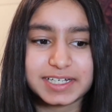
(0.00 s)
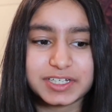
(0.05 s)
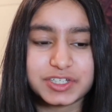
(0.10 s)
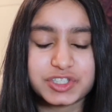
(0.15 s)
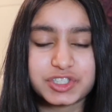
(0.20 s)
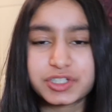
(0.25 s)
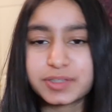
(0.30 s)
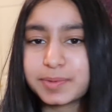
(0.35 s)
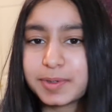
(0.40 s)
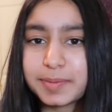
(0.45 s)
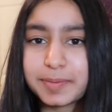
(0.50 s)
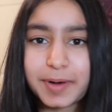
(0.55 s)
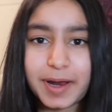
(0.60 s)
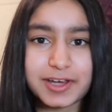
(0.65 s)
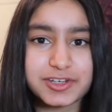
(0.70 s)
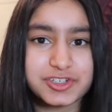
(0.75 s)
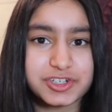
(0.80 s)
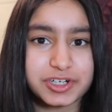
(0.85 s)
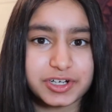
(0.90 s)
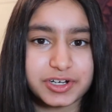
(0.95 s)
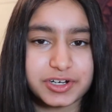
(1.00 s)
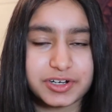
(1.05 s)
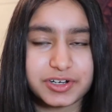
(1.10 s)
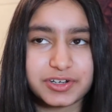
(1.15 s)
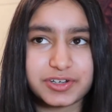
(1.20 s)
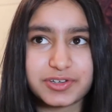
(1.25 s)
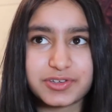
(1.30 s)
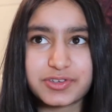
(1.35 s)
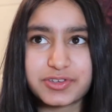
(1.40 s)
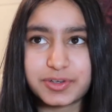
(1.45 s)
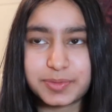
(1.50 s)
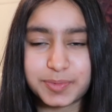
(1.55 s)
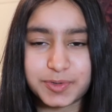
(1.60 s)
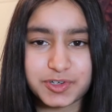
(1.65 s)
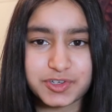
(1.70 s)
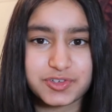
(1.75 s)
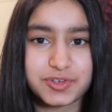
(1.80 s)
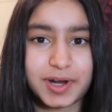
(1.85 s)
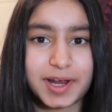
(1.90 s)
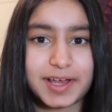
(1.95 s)
super pressured, super
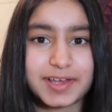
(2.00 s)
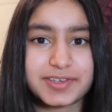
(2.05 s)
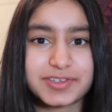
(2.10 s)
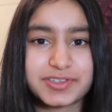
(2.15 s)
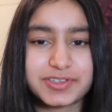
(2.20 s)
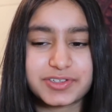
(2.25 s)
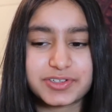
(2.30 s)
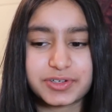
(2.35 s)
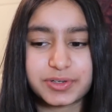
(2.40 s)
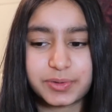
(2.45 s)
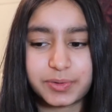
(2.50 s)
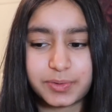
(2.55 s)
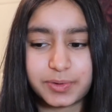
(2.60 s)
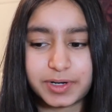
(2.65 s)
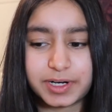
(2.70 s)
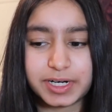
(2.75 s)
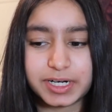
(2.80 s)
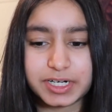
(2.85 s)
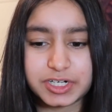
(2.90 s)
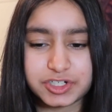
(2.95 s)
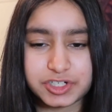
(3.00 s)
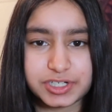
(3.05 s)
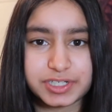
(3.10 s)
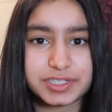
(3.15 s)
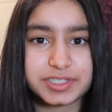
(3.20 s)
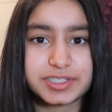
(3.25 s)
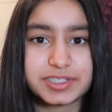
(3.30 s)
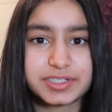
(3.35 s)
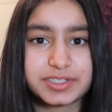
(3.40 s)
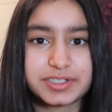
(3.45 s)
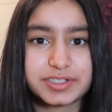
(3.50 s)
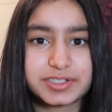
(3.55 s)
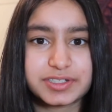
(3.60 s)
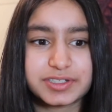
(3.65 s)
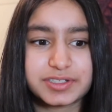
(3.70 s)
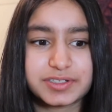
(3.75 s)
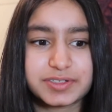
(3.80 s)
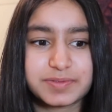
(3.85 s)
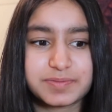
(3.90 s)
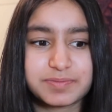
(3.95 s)
stressed, or just
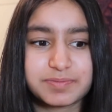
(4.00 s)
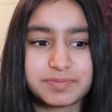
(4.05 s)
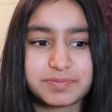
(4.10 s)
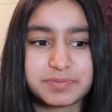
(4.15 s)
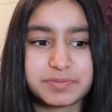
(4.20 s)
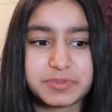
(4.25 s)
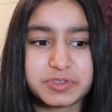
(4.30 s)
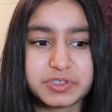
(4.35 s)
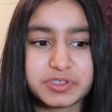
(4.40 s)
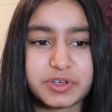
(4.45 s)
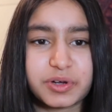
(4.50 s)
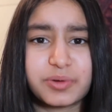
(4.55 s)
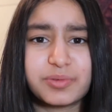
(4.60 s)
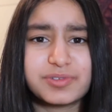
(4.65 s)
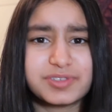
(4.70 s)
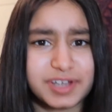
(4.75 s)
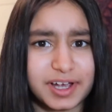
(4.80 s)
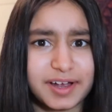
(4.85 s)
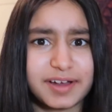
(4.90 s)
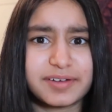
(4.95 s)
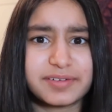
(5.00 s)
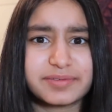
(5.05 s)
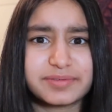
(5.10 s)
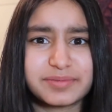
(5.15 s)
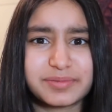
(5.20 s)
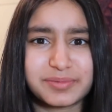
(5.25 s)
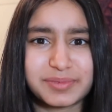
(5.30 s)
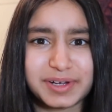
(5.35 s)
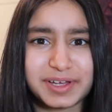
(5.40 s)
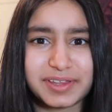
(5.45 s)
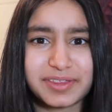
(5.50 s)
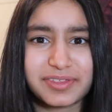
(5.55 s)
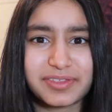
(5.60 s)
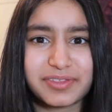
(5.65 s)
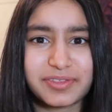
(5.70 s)
so done with